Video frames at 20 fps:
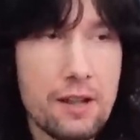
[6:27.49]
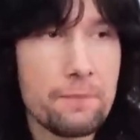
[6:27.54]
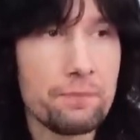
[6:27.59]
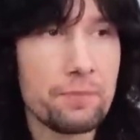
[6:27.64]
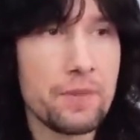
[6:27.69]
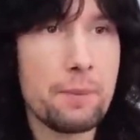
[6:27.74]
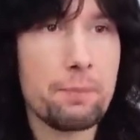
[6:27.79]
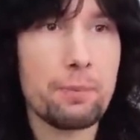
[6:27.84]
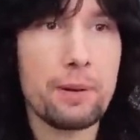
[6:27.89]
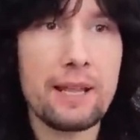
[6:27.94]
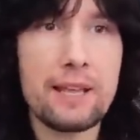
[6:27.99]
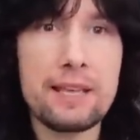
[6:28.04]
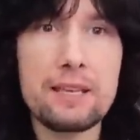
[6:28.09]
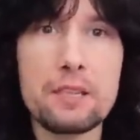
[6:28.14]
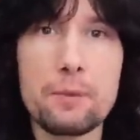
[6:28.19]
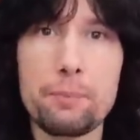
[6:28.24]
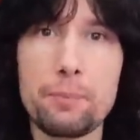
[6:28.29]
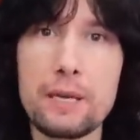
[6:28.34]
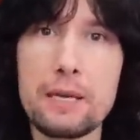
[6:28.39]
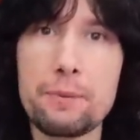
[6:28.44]
They're playing
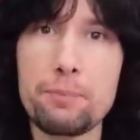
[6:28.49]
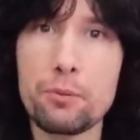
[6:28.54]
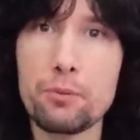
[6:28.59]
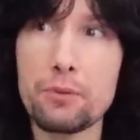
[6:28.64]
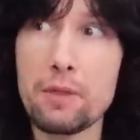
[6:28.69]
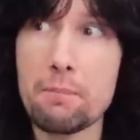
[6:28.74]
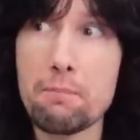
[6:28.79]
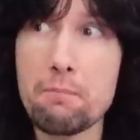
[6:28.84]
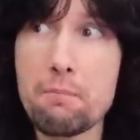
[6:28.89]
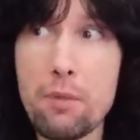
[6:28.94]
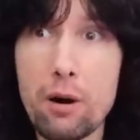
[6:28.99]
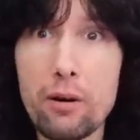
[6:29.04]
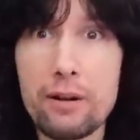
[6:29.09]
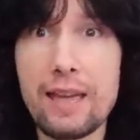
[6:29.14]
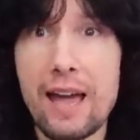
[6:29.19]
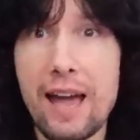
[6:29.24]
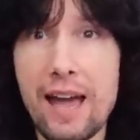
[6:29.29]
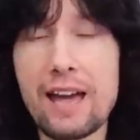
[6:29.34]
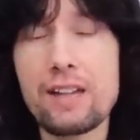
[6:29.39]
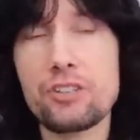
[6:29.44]
the people that
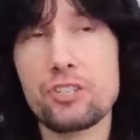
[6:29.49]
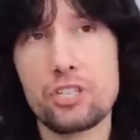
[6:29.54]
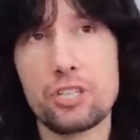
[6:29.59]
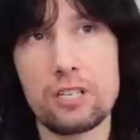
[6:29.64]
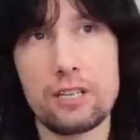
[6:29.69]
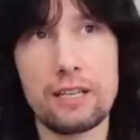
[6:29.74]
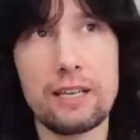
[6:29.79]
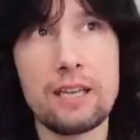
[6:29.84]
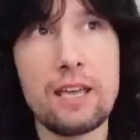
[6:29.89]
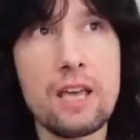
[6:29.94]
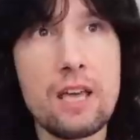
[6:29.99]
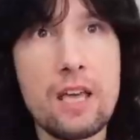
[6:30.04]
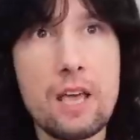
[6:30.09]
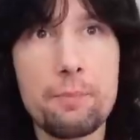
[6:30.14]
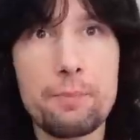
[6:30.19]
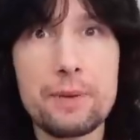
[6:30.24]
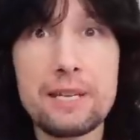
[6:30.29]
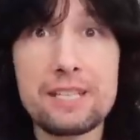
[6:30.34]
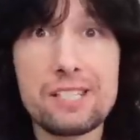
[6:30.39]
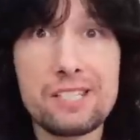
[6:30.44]
might actually
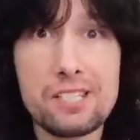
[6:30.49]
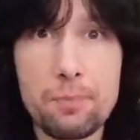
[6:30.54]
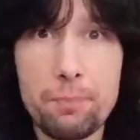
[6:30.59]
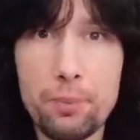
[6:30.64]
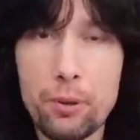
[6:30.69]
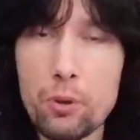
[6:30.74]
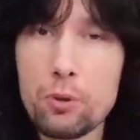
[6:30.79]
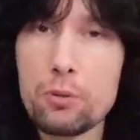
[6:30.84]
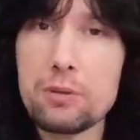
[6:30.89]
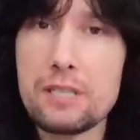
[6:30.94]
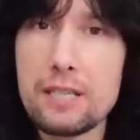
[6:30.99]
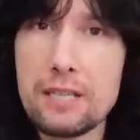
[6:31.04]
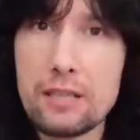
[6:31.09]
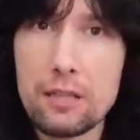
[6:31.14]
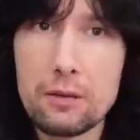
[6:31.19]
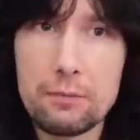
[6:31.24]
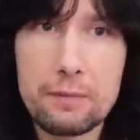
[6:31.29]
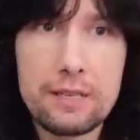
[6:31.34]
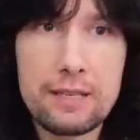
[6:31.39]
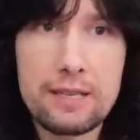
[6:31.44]
be supporting
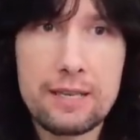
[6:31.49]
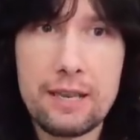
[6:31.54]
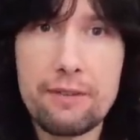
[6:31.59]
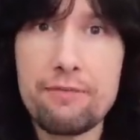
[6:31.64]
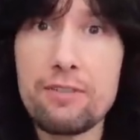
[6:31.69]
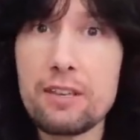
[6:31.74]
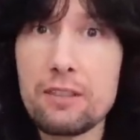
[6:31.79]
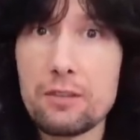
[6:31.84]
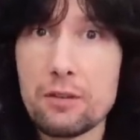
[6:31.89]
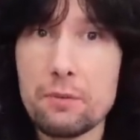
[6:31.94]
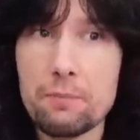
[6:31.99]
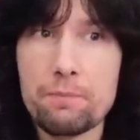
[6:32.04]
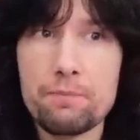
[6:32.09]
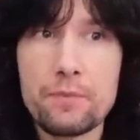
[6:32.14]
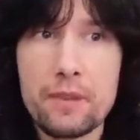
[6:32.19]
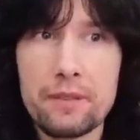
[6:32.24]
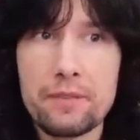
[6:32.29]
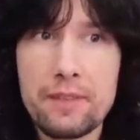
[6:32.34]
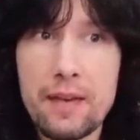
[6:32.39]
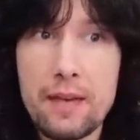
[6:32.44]
them and giving them
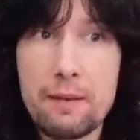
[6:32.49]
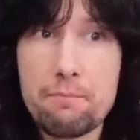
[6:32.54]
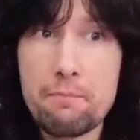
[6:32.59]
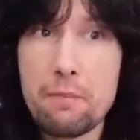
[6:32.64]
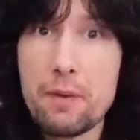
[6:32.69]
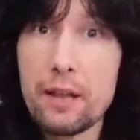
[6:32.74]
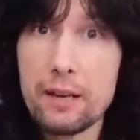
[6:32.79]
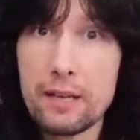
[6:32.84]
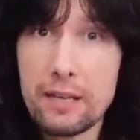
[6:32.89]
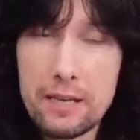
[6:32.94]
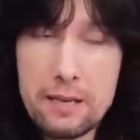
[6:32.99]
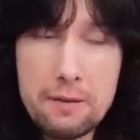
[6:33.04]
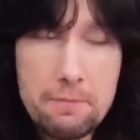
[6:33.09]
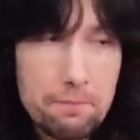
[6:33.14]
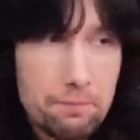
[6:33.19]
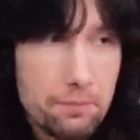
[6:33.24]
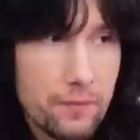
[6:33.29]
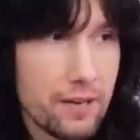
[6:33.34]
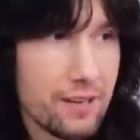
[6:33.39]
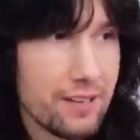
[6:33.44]
their money
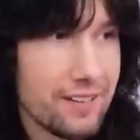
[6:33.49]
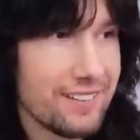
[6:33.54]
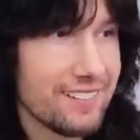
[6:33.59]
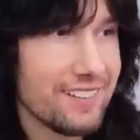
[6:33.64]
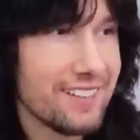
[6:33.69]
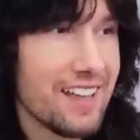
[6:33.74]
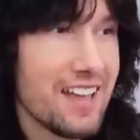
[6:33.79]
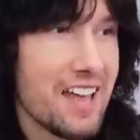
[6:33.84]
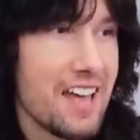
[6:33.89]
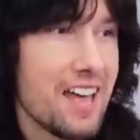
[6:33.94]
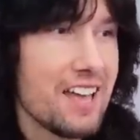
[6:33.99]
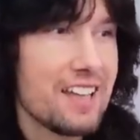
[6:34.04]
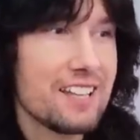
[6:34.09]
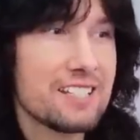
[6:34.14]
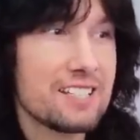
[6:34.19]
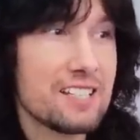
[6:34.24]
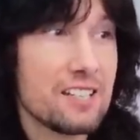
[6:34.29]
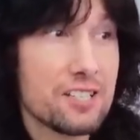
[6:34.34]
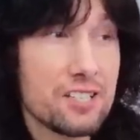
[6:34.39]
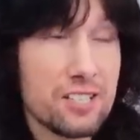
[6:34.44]

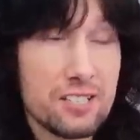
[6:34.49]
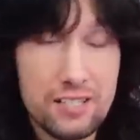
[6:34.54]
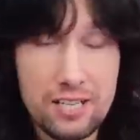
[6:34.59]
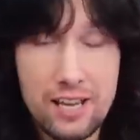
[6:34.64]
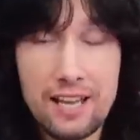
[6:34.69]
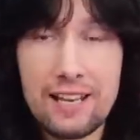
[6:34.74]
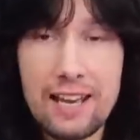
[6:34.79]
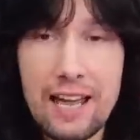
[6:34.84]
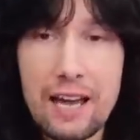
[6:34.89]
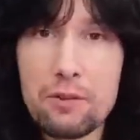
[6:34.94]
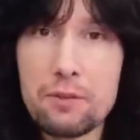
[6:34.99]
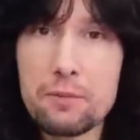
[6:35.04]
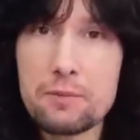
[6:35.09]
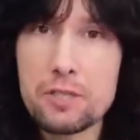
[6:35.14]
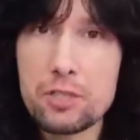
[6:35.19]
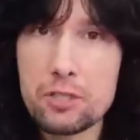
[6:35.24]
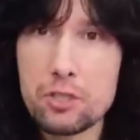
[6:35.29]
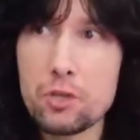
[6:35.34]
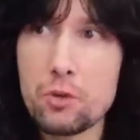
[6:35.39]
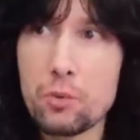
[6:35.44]
to allow them
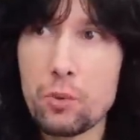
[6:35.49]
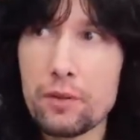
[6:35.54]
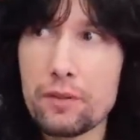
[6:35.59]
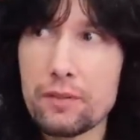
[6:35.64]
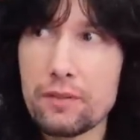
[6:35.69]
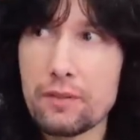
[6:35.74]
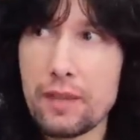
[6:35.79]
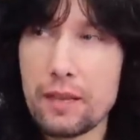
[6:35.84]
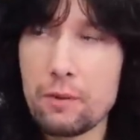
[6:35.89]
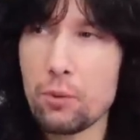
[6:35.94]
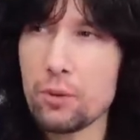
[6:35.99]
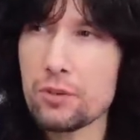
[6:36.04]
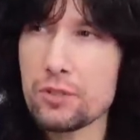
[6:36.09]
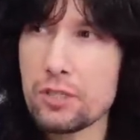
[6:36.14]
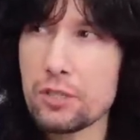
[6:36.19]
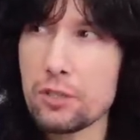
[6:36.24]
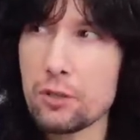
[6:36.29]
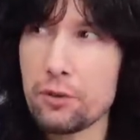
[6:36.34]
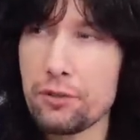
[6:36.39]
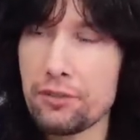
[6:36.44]
to do what they want
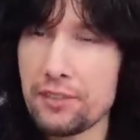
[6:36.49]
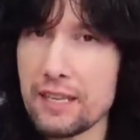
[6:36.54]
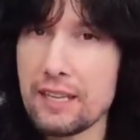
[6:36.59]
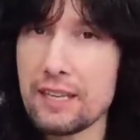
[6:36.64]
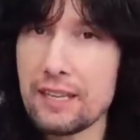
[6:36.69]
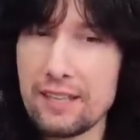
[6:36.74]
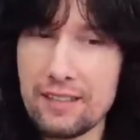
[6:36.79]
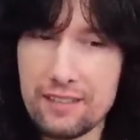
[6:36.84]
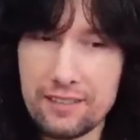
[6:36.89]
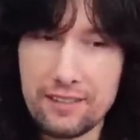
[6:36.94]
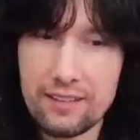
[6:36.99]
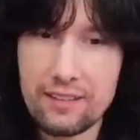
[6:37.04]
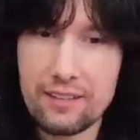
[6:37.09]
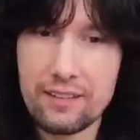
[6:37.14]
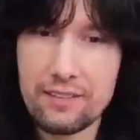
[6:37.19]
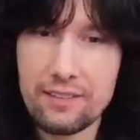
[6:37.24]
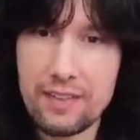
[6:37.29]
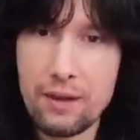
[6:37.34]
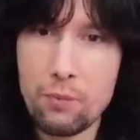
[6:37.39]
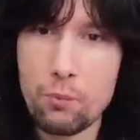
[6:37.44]
to do, thinking that
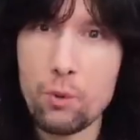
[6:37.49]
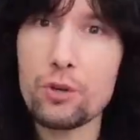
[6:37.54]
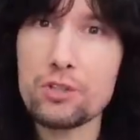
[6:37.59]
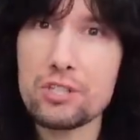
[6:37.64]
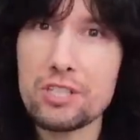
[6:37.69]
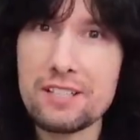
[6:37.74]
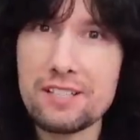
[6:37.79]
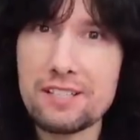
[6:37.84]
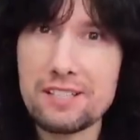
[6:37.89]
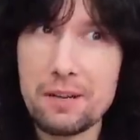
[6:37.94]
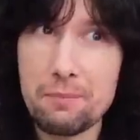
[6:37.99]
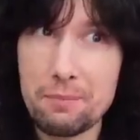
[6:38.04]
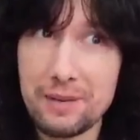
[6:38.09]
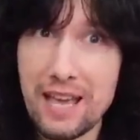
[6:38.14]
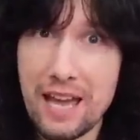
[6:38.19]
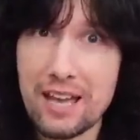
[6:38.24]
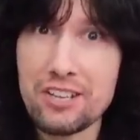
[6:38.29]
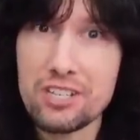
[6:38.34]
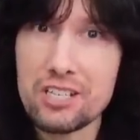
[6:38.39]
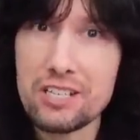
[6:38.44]
they're watching somebody
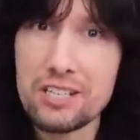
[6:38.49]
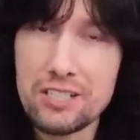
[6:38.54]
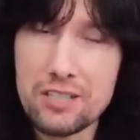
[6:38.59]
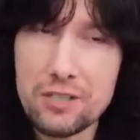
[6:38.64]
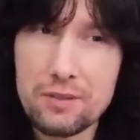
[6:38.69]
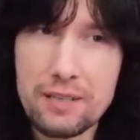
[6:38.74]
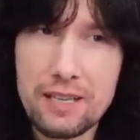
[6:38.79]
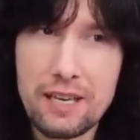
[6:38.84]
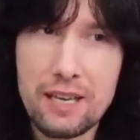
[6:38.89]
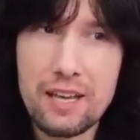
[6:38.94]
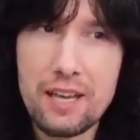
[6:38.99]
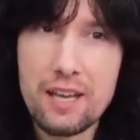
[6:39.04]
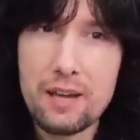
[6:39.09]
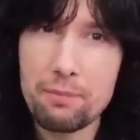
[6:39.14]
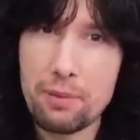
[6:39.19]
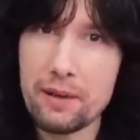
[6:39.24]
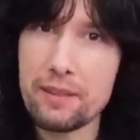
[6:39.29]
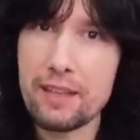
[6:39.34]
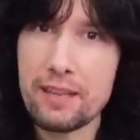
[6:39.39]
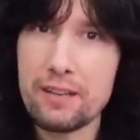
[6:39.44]
actually doing it,
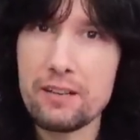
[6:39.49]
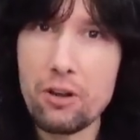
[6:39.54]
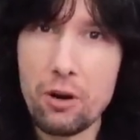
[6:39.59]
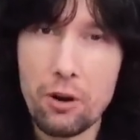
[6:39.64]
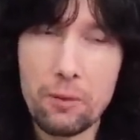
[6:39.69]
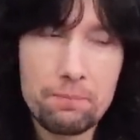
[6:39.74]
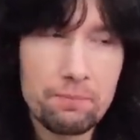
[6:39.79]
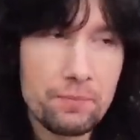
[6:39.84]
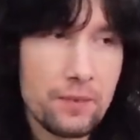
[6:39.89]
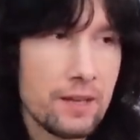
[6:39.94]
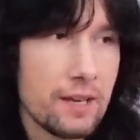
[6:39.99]
but they're not.